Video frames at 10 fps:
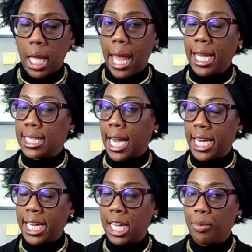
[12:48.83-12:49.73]

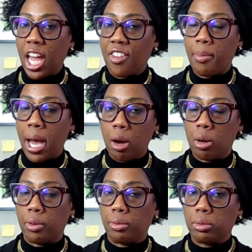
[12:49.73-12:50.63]
anxiety that we have
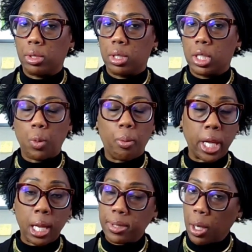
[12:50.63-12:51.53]
about someone
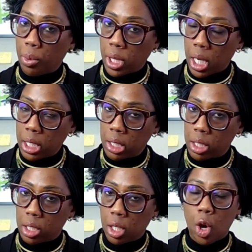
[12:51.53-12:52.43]
being upset with
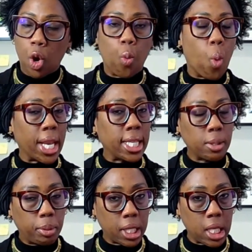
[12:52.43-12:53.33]
us, wanting to
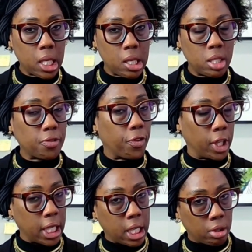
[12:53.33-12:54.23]
please,
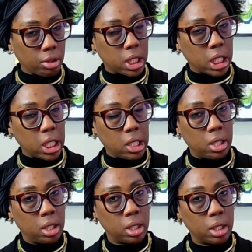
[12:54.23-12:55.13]
feeling
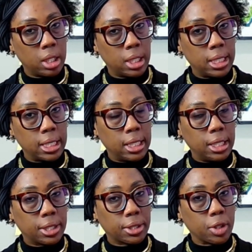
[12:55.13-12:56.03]
guilty,
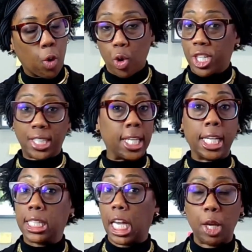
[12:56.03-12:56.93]
or just the
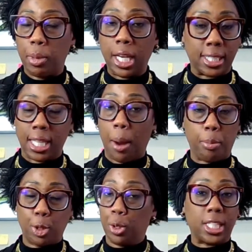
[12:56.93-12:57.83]
excitement because the
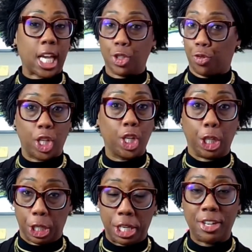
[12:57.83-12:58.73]
opportunity sounds really
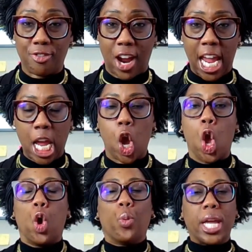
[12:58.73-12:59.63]
good, right?
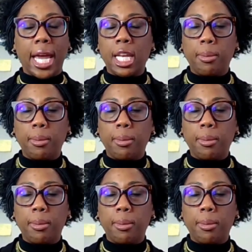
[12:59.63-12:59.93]
We end